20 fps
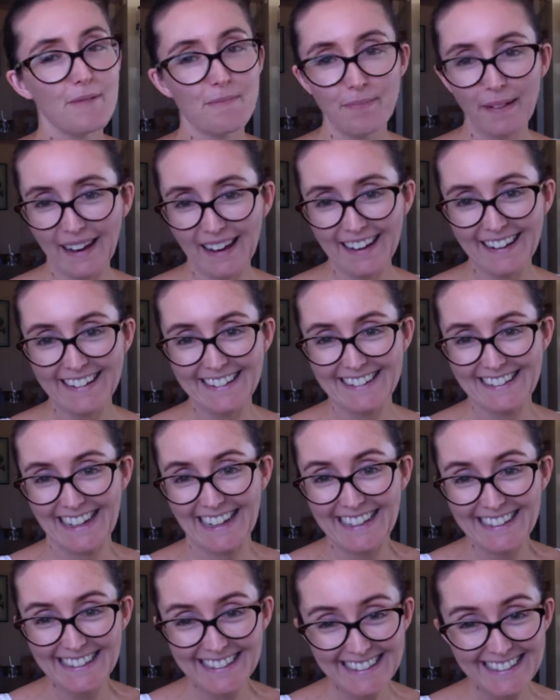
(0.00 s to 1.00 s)
and paying
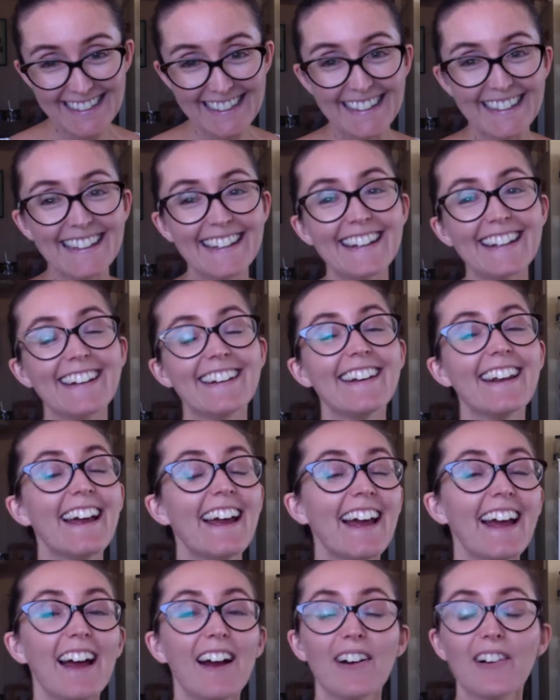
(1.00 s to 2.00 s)
attention and
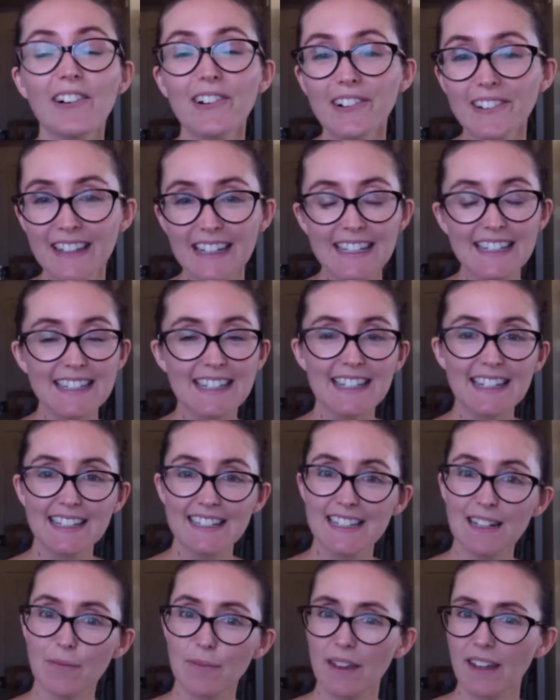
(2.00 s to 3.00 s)
all these things.
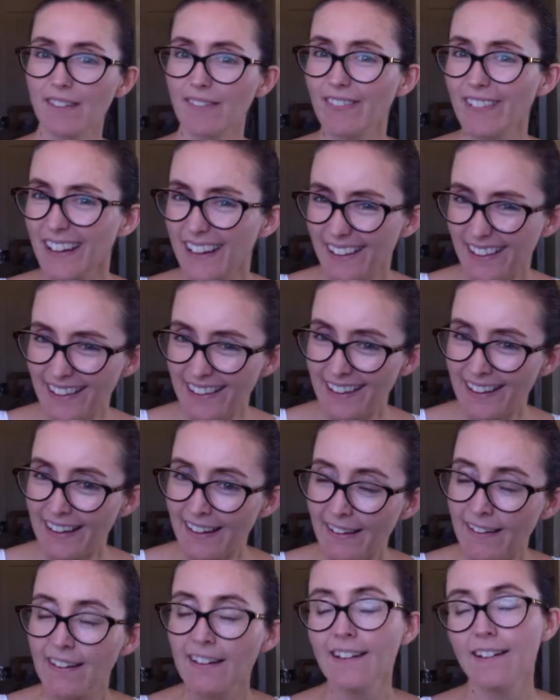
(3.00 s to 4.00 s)
I'm thinking, really?
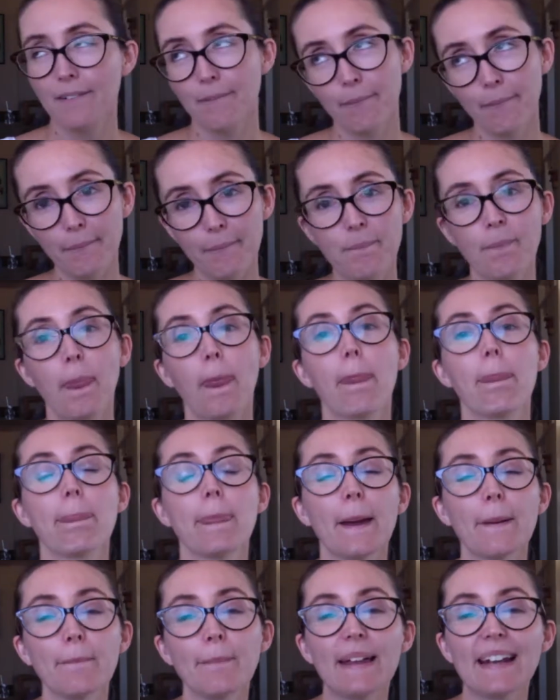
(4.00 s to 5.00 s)

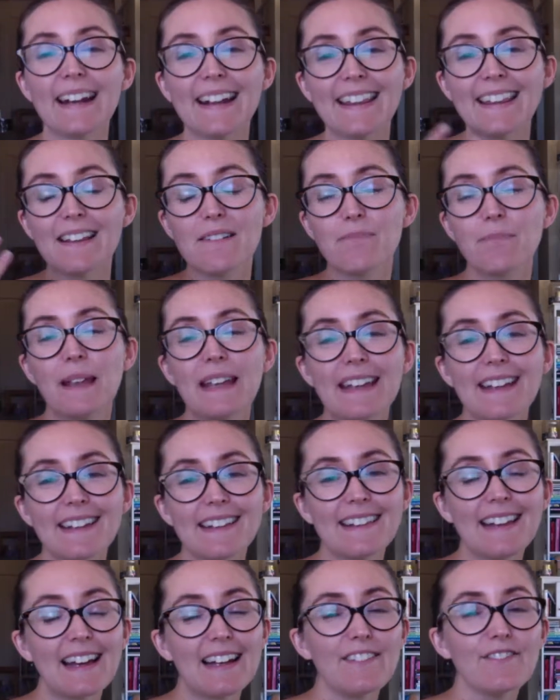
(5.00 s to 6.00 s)
But I think being in
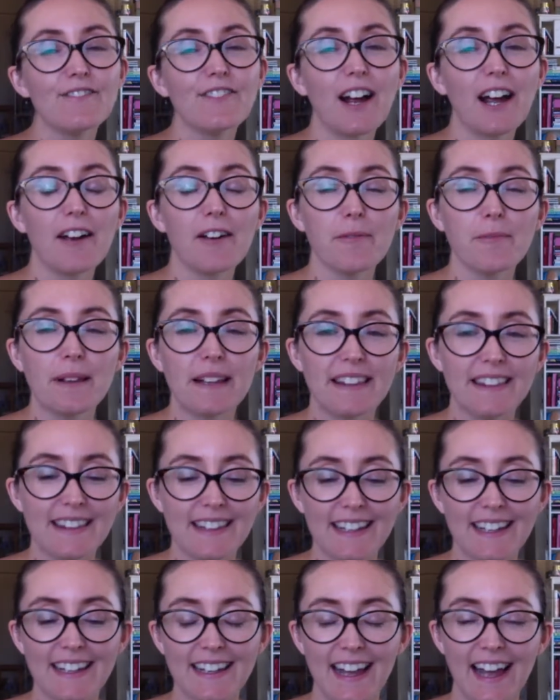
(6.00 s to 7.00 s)
that environment,
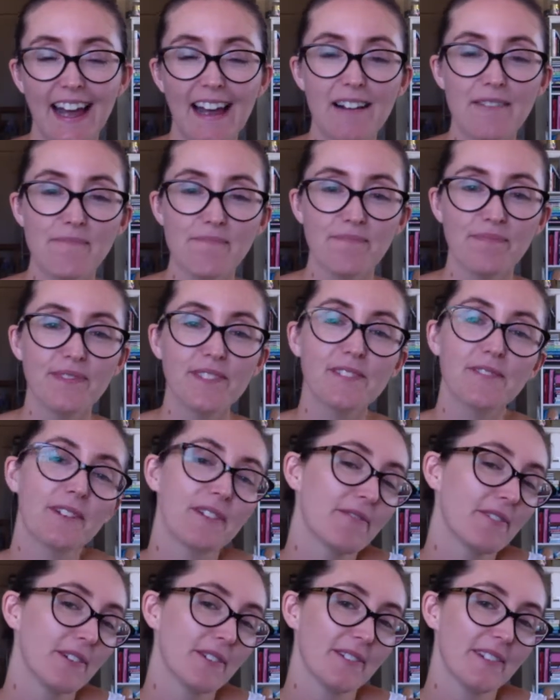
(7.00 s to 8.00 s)
that doing
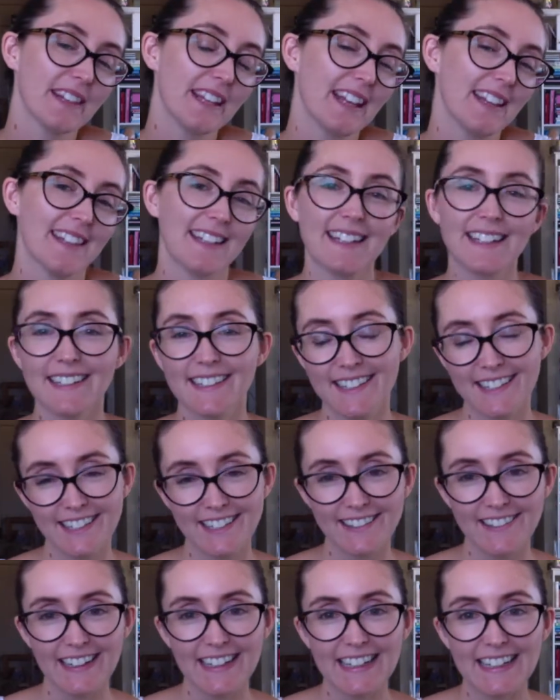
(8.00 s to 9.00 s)
what all the other kids
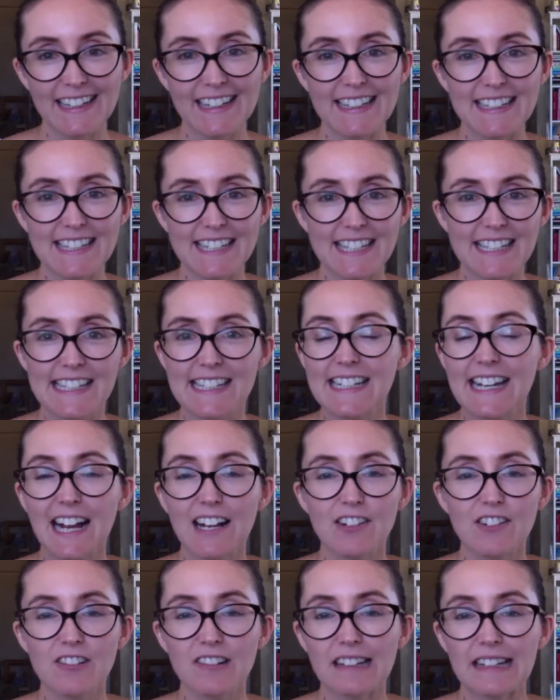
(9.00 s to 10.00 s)
are doing, kids just
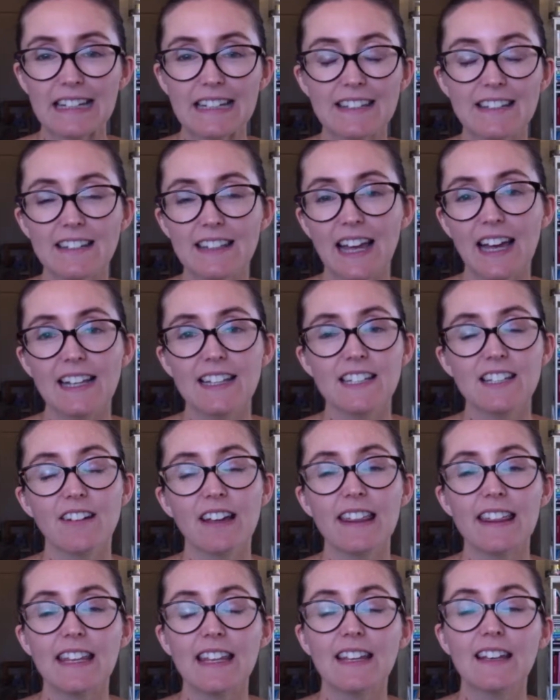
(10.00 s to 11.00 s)
naturally do that. So I
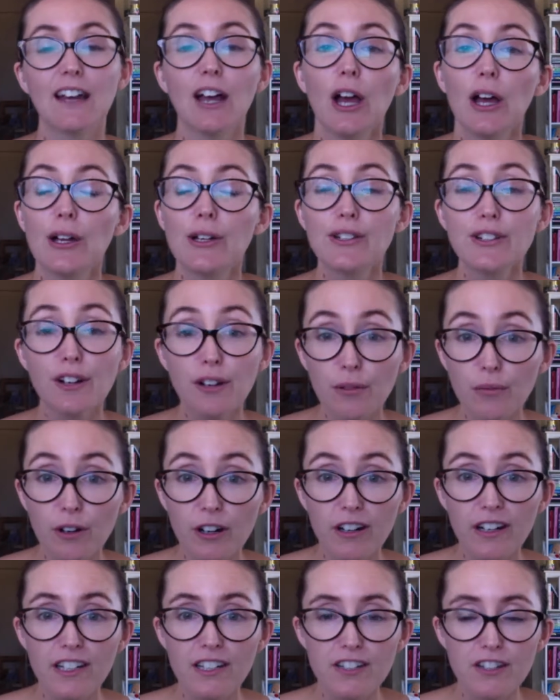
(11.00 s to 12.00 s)
think don't
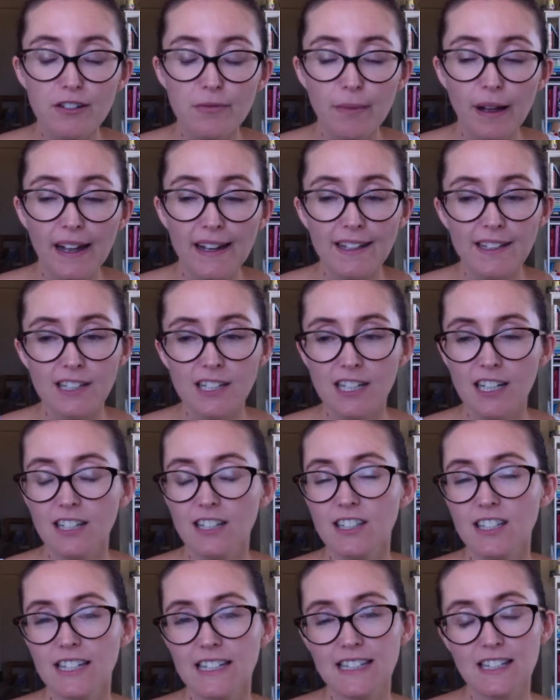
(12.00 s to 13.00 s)
worry too much.
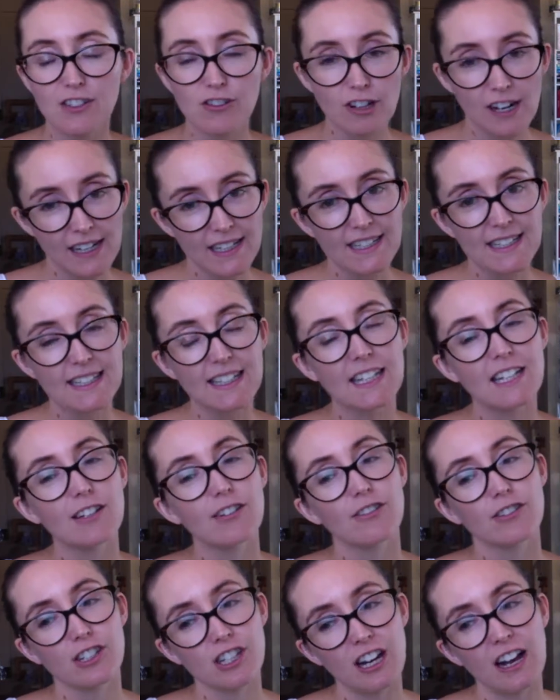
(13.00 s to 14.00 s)
Just trust that
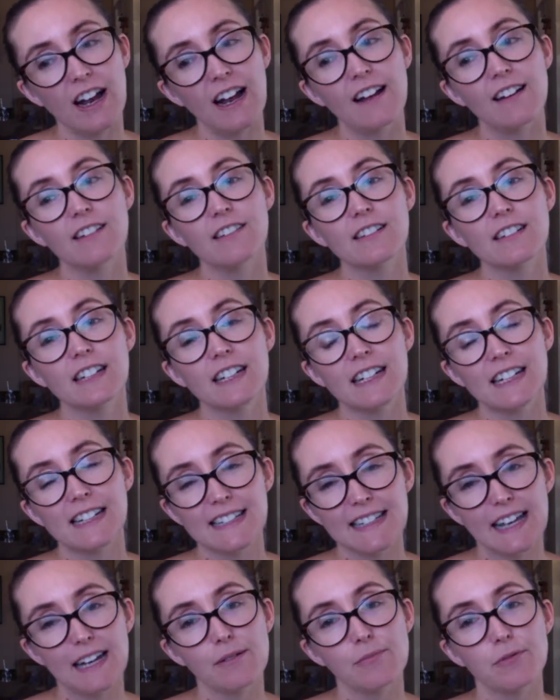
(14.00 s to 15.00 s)
your child is
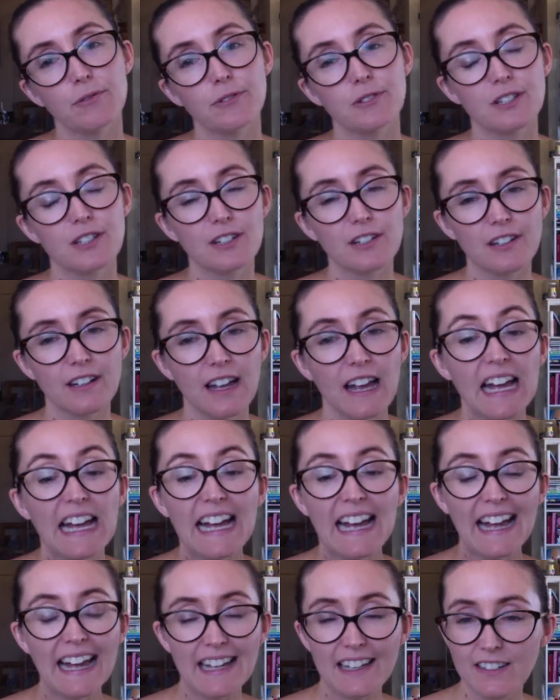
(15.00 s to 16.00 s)
able to
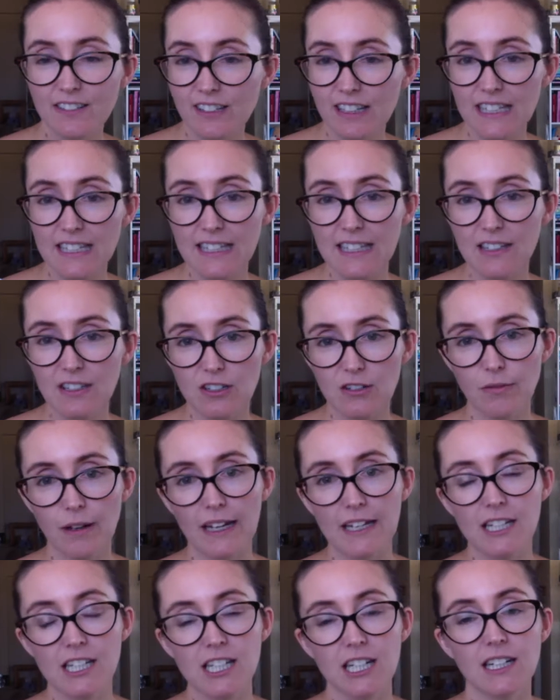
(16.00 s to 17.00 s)
handle the
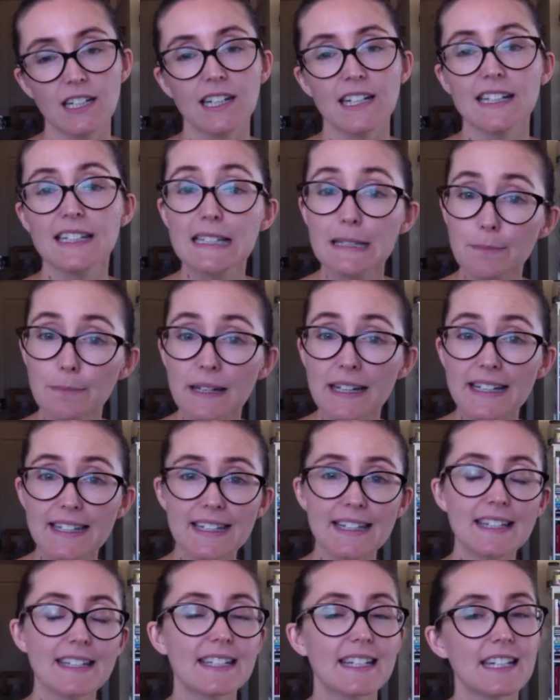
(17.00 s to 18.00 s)
situation and speak to
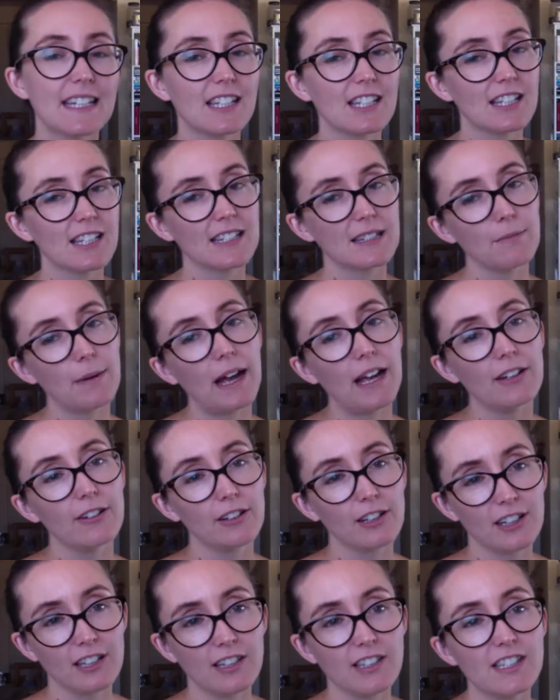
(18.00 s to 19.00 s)
the teachers about your
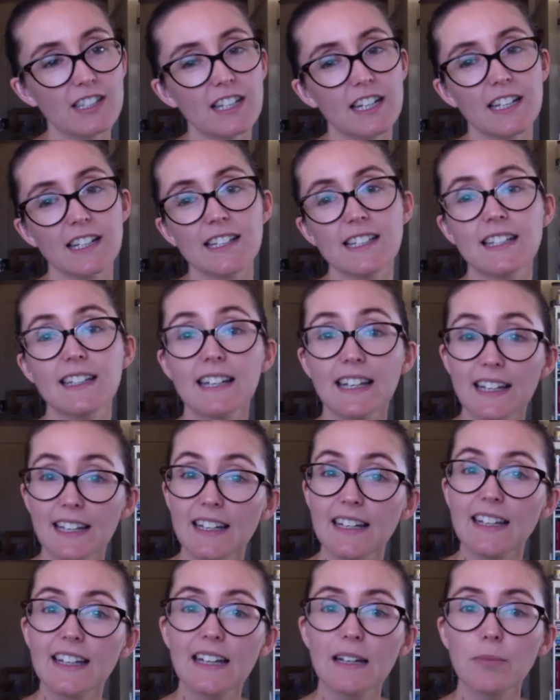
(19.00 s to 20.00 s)
concerns, and they
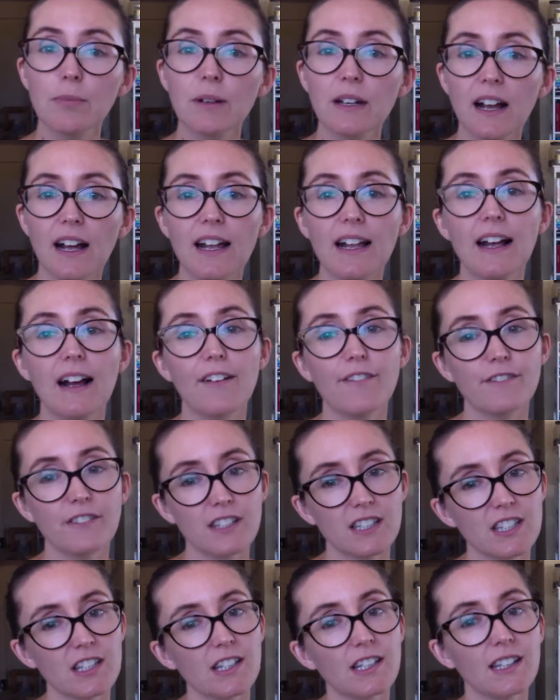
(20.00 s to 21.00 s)
can keep an eye out for
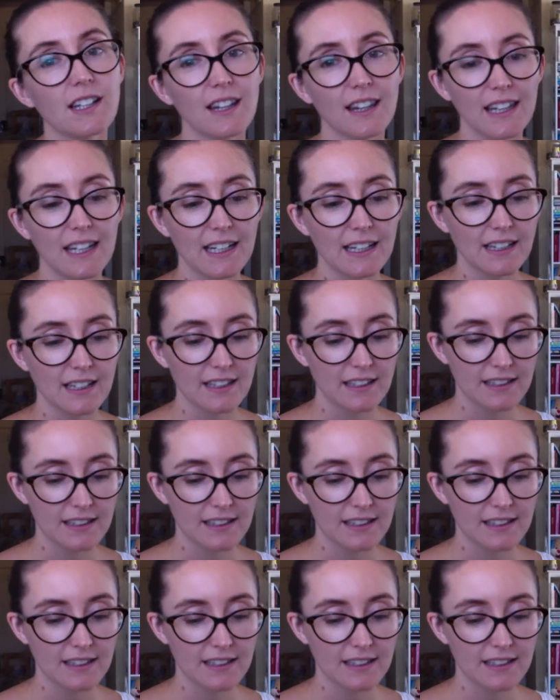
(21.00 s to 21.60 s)
certain things.